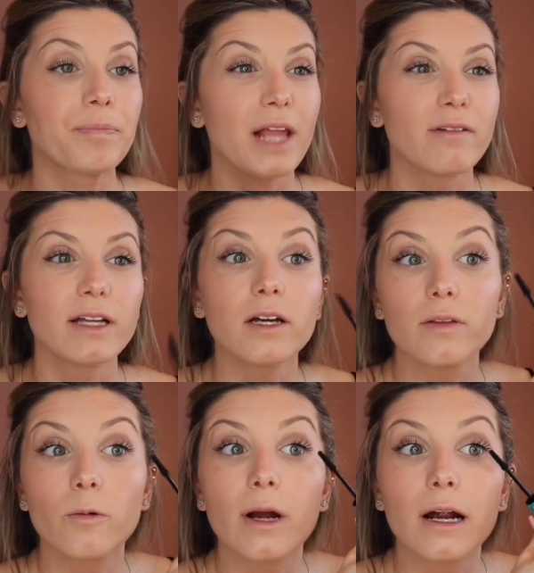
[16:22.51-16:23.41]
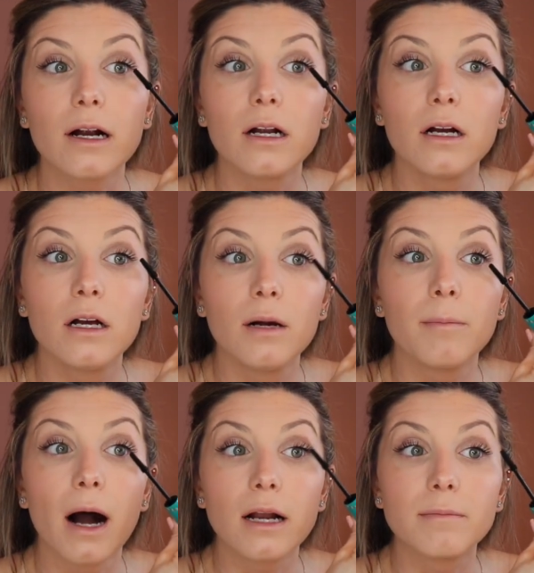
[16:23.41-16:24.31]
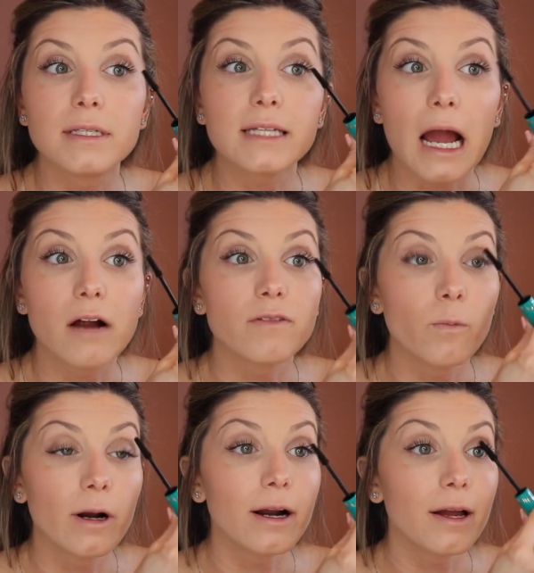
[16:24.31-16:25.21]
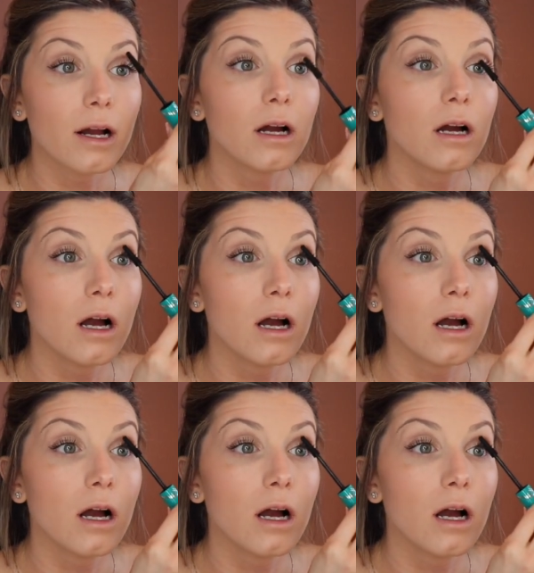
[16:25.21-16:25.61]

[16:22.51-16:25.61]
I really only wear bottom mascara if I'm wearing